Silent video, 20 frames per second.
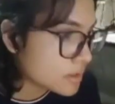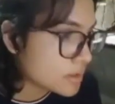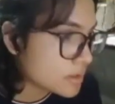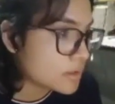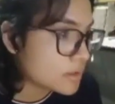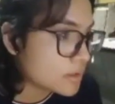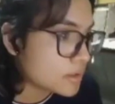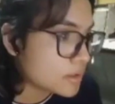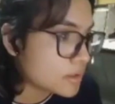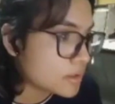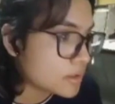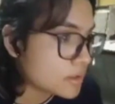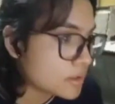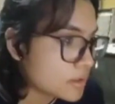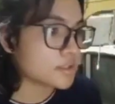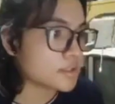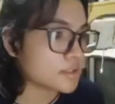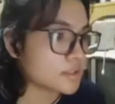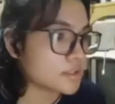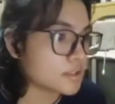So this
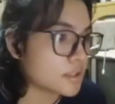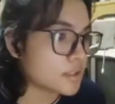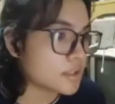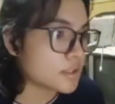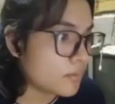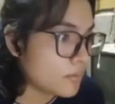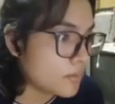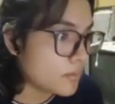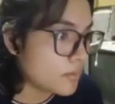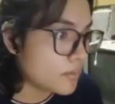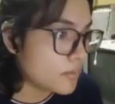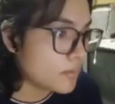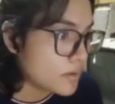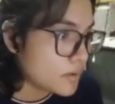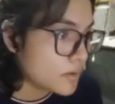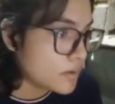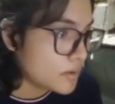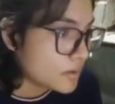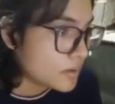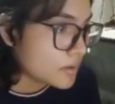is now
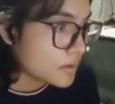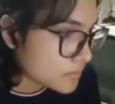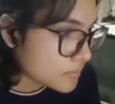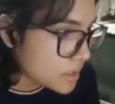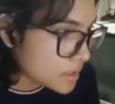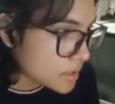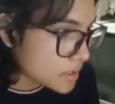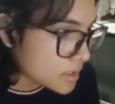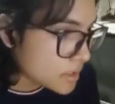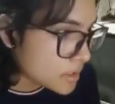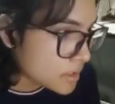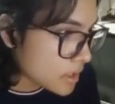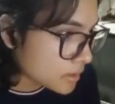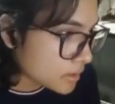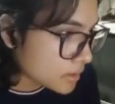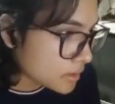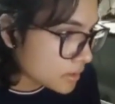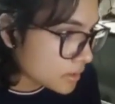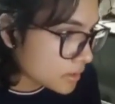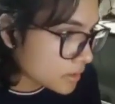gonna be an
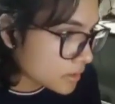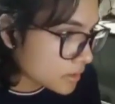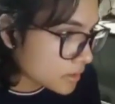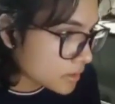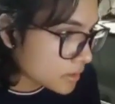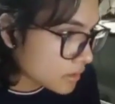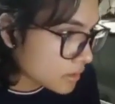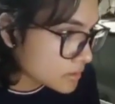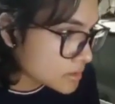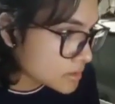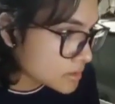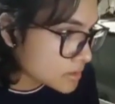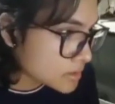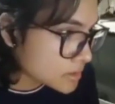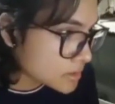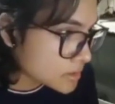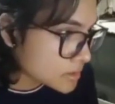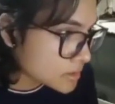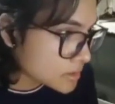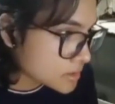LVR since
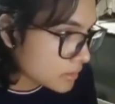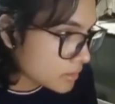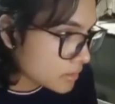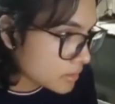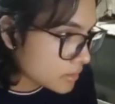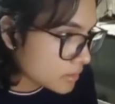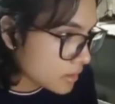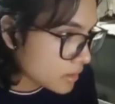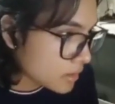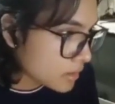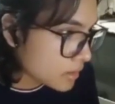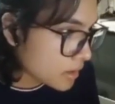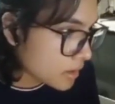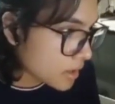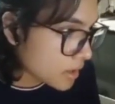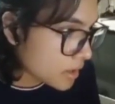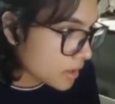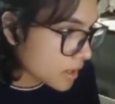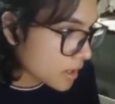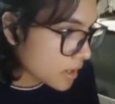right
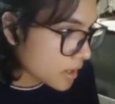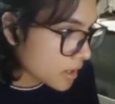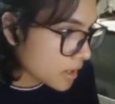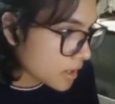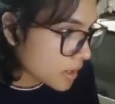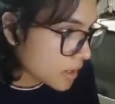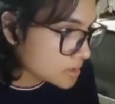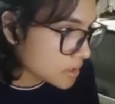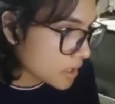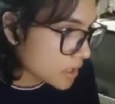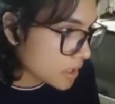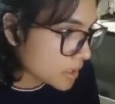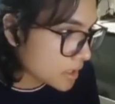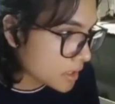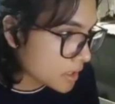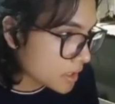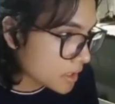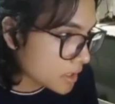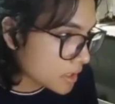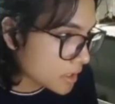has an
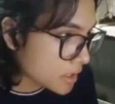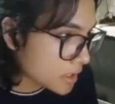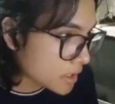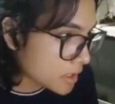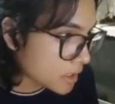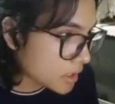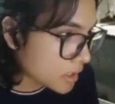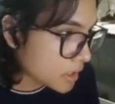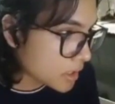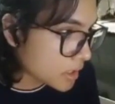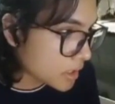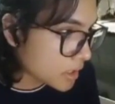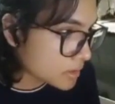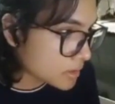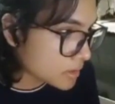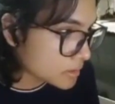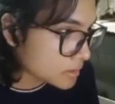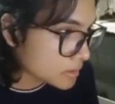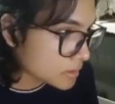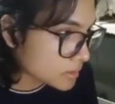
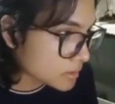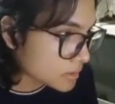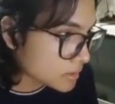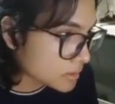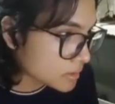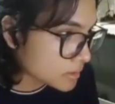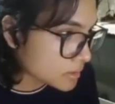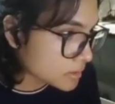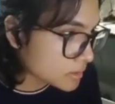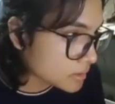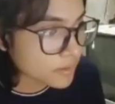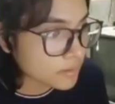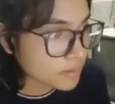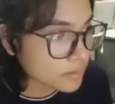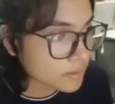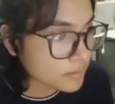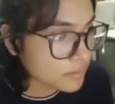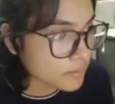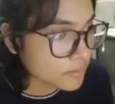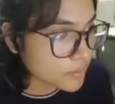this right
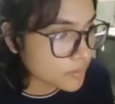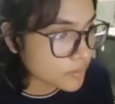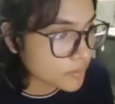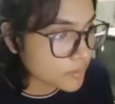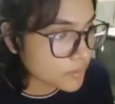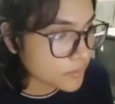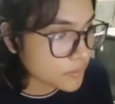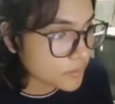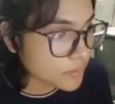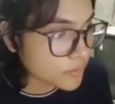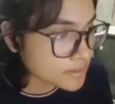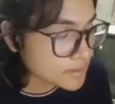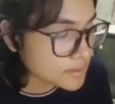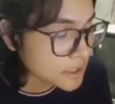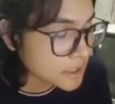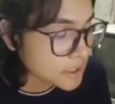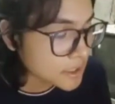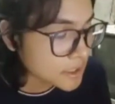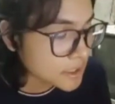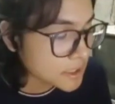node has
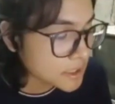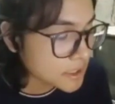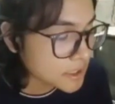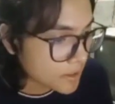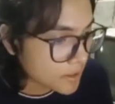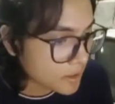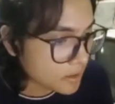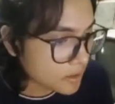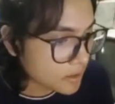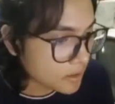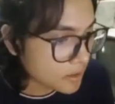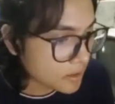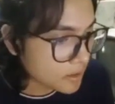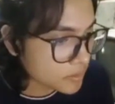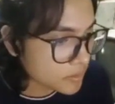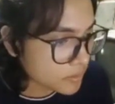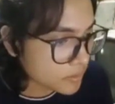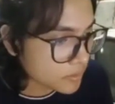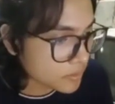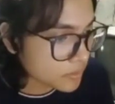what do
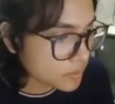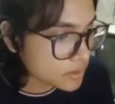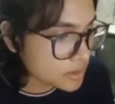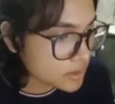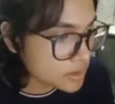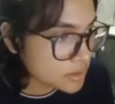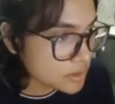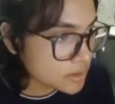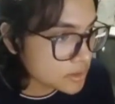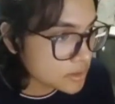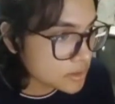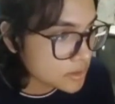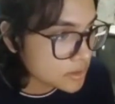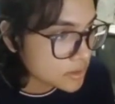you call this,